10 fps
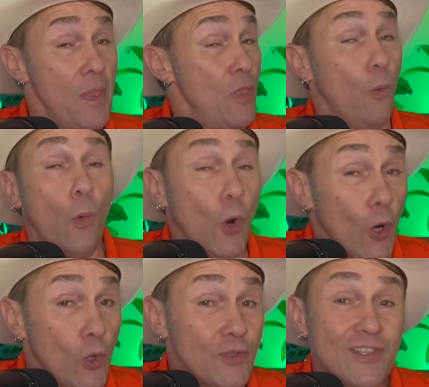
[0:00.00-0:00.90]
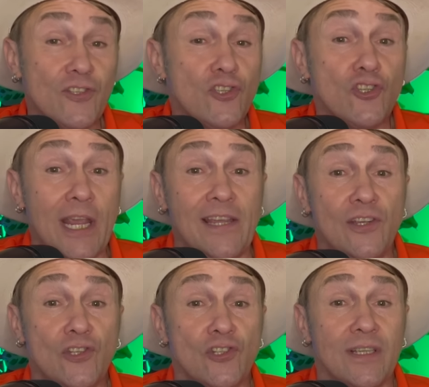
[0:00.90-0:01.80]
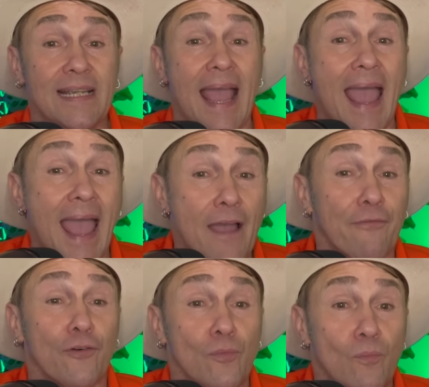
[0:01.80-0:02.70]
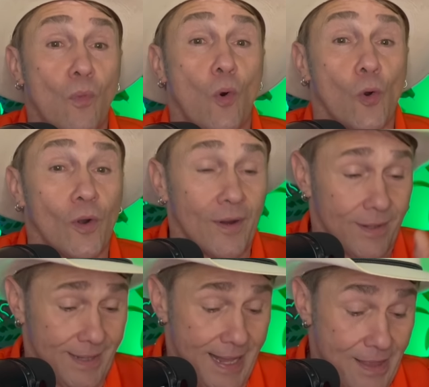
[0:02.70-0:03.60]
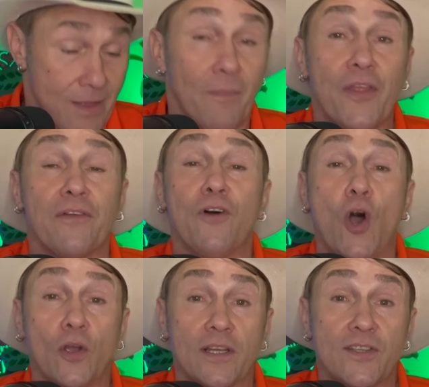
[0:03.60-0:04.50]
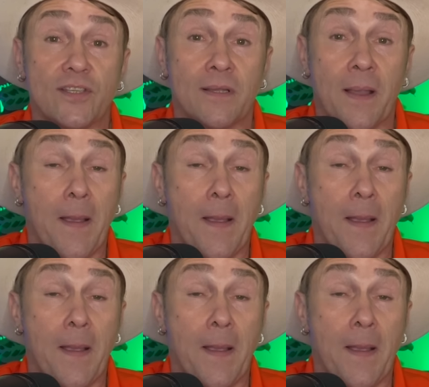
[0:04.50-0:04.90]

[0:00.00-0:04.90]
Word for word: The world is changing ever more in the month of August.